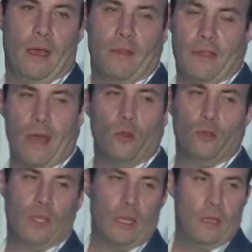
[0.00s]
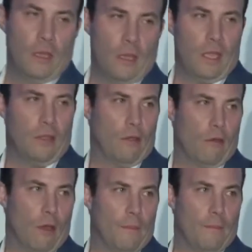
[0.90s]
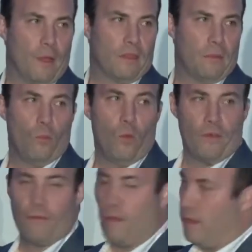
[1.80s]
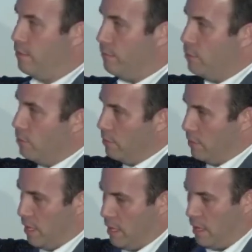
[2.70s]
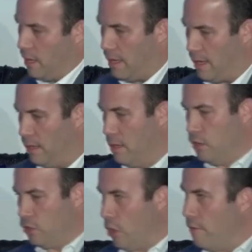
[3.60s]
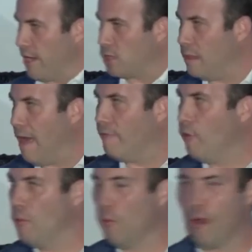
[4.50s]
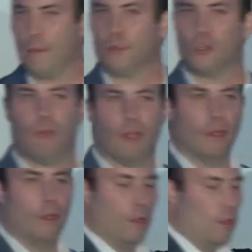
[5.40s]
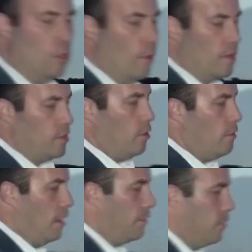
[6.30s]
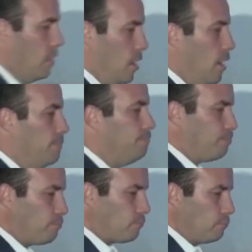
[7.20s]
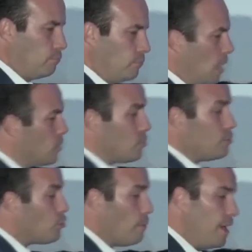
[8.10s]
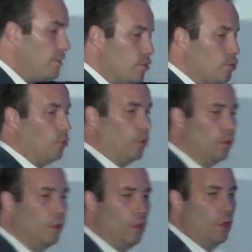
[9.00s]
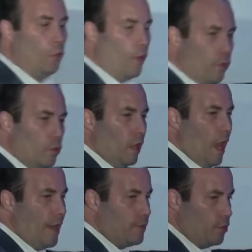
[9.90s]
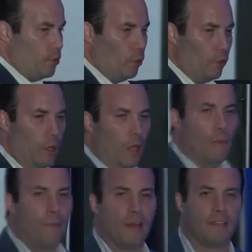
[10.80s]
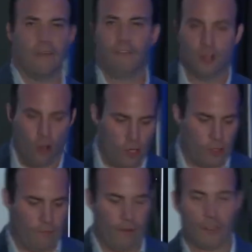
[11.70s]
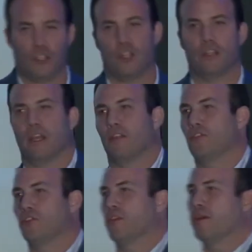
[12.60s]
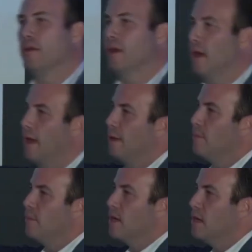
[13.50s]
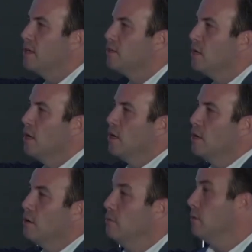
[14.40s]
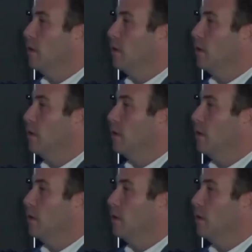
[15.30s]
not only in Europe, but with and through the CharterX platform, we're able to bring U.S. aircraft on. This is a tremendous tool. We utilize the tool, but it definitely caused some friction in the industry because, you know,